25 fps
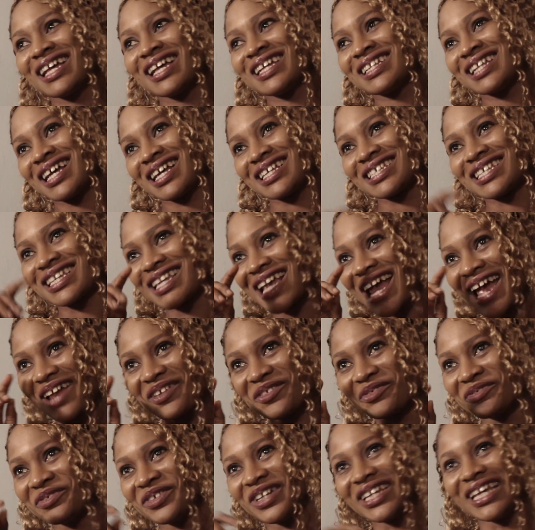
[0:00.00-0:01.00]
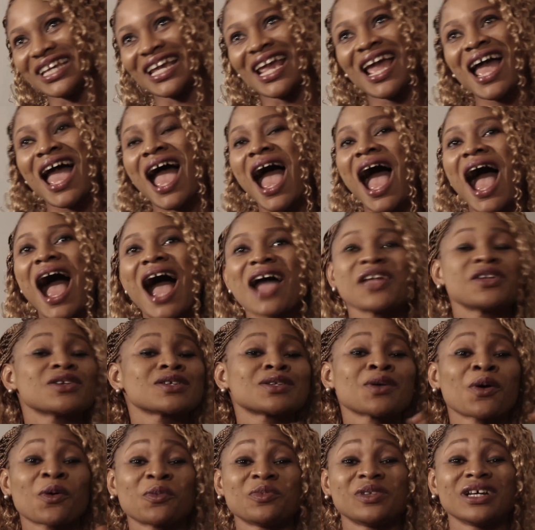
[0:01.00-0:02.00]
That's kind of funny. I
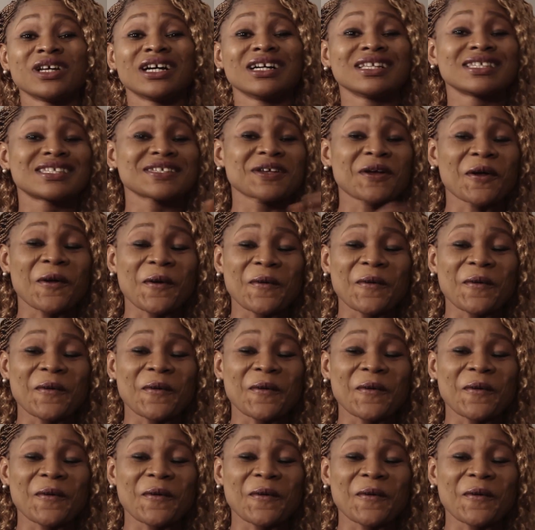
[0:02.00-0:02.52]
just hope that